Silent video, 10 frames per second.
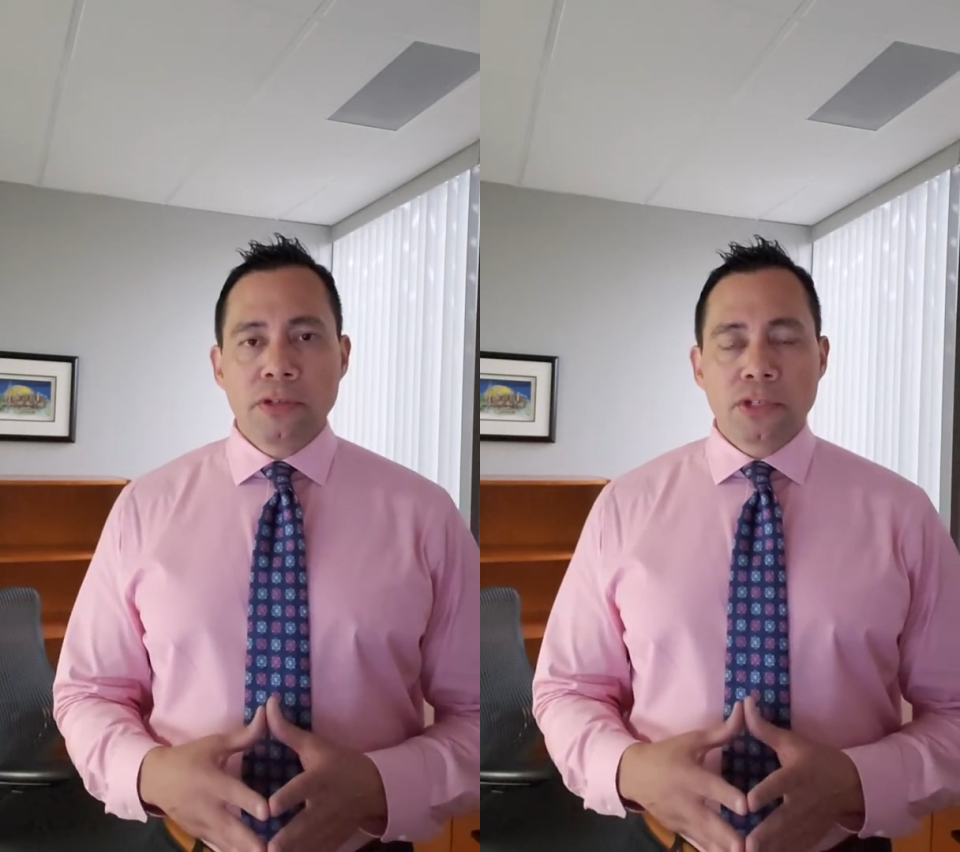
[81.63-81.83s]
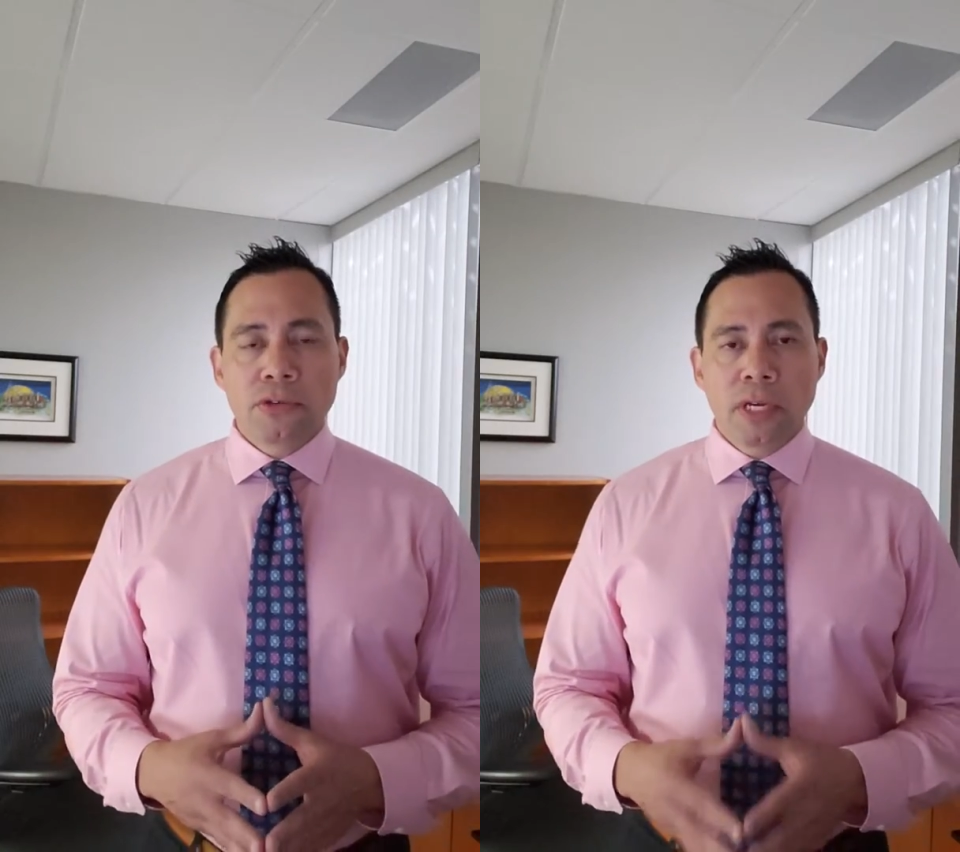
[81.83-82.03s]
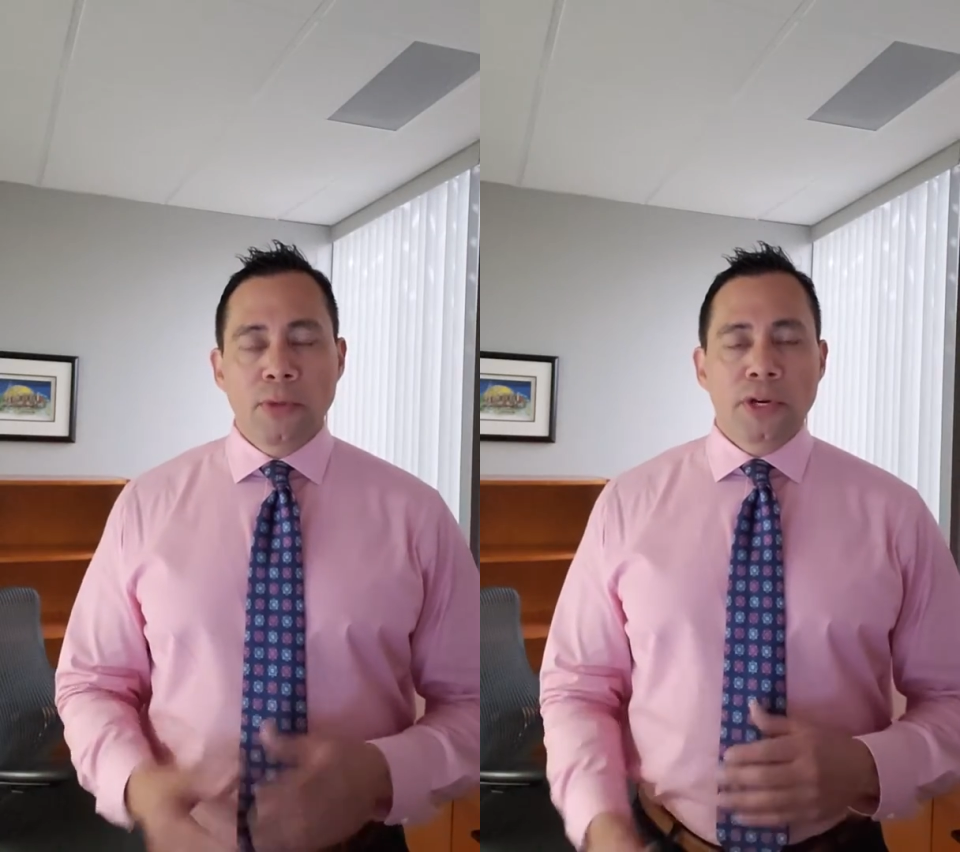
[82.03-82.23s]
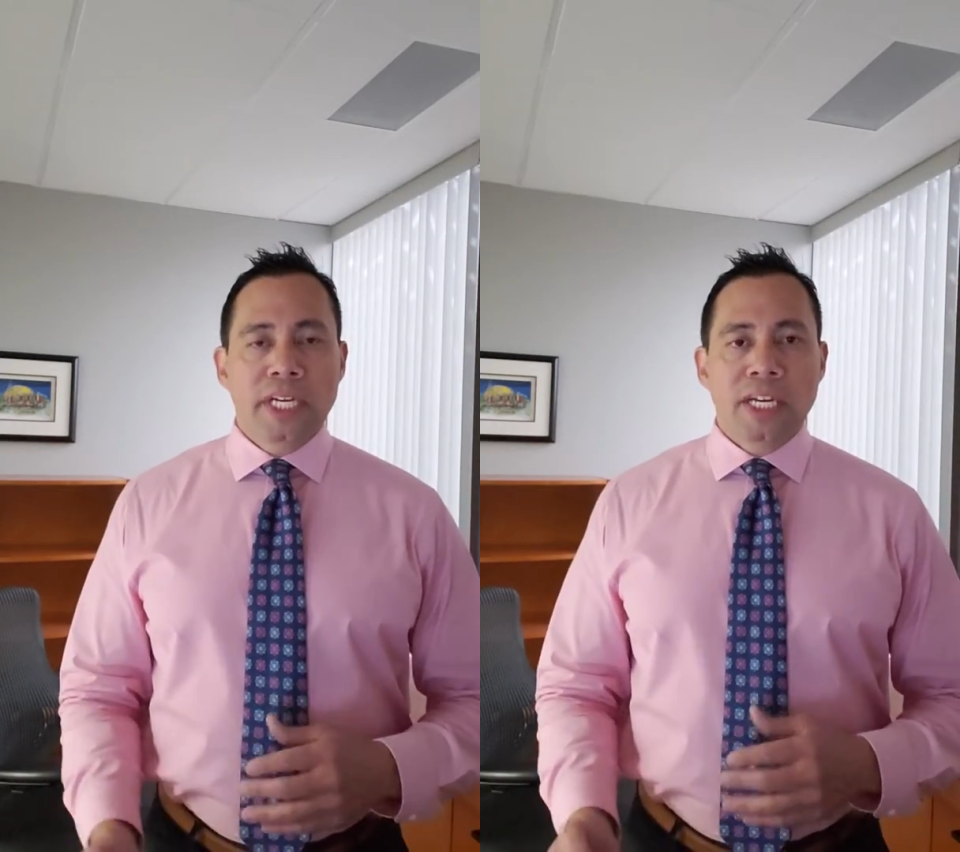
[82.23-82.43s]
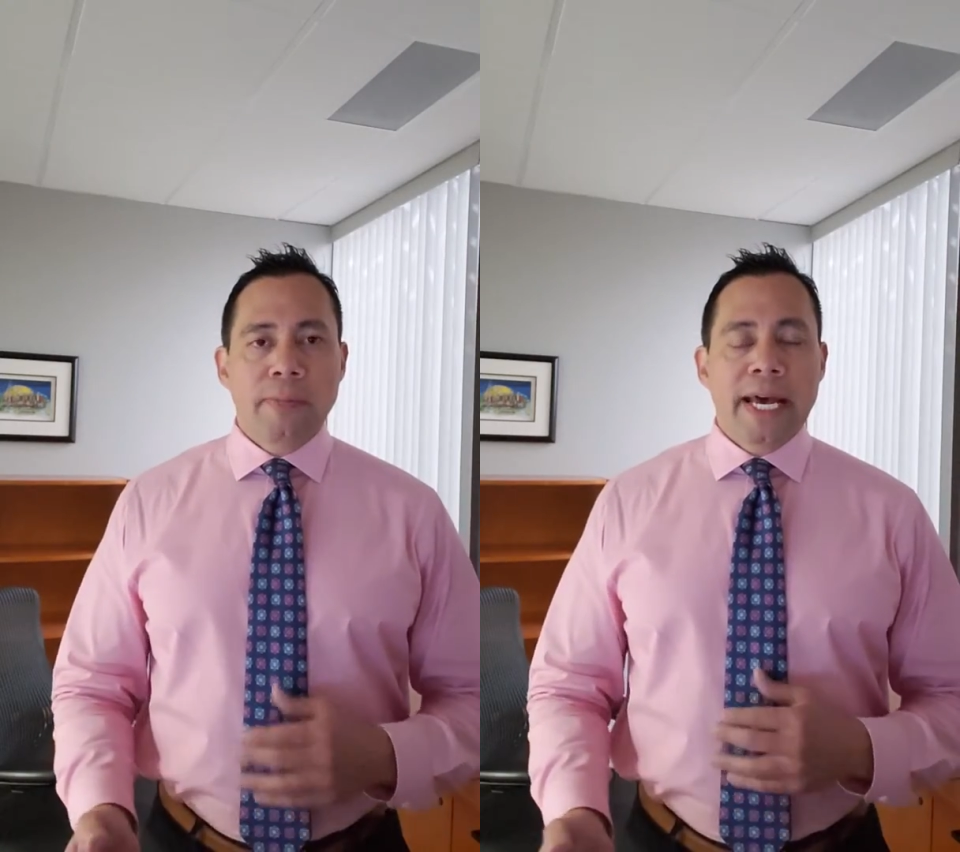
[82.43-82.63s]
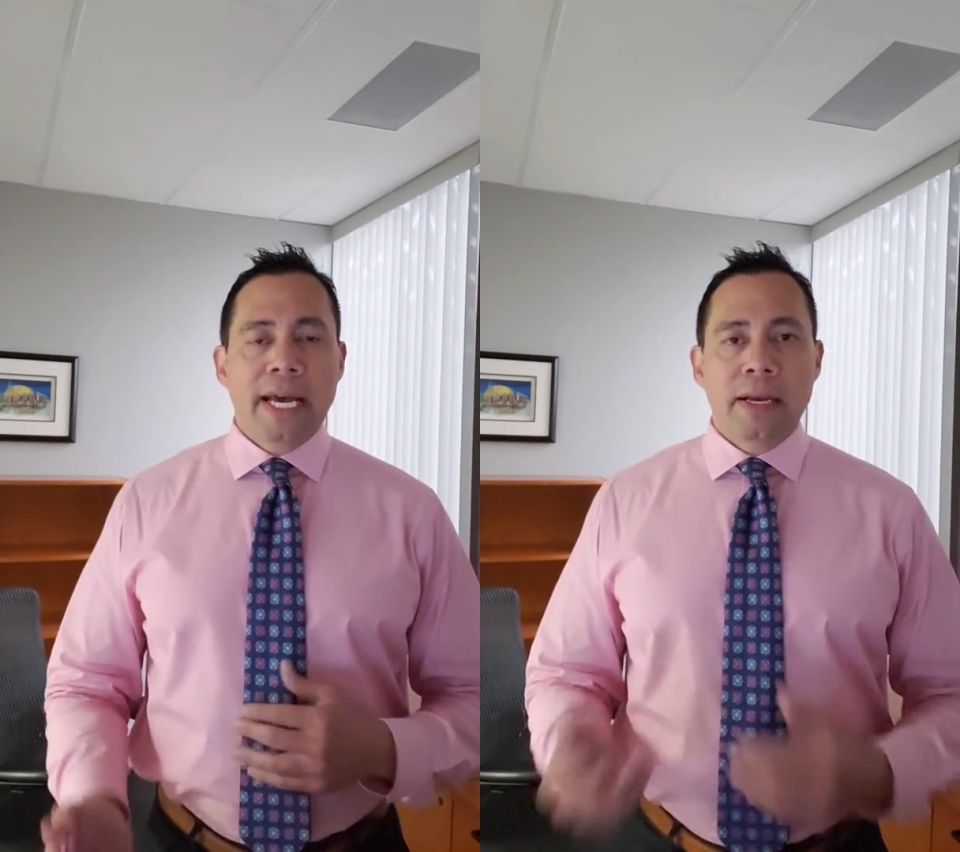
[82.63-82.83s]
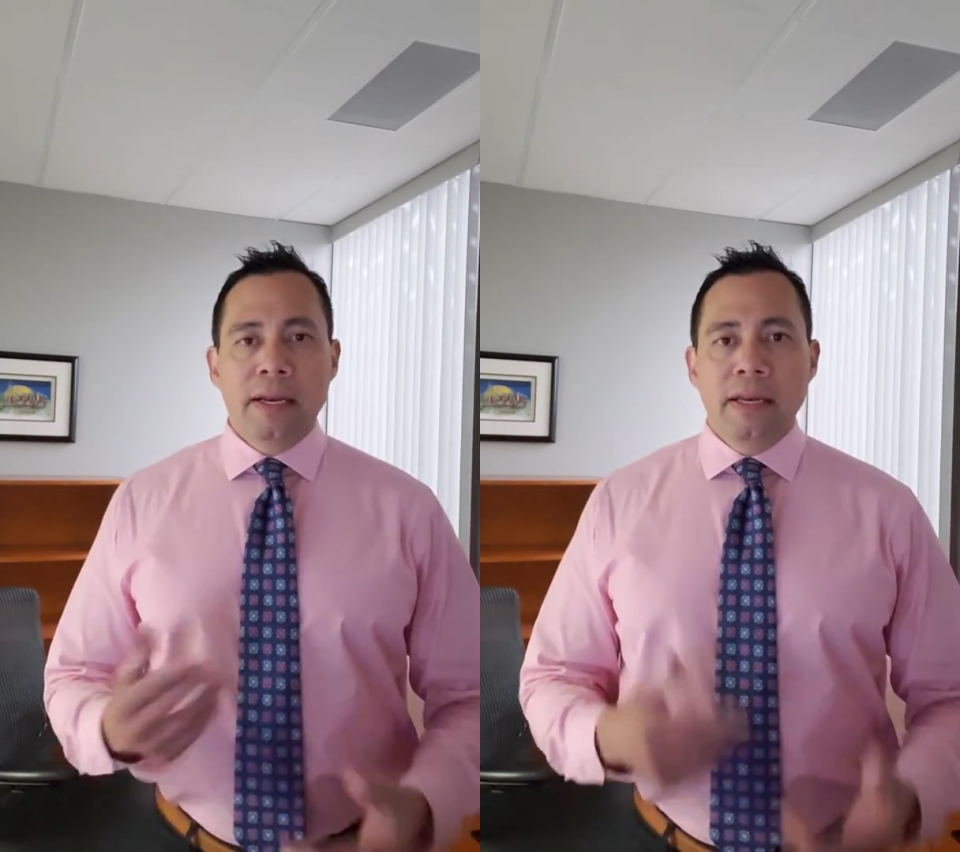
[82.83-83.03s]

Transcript: stream or a kickback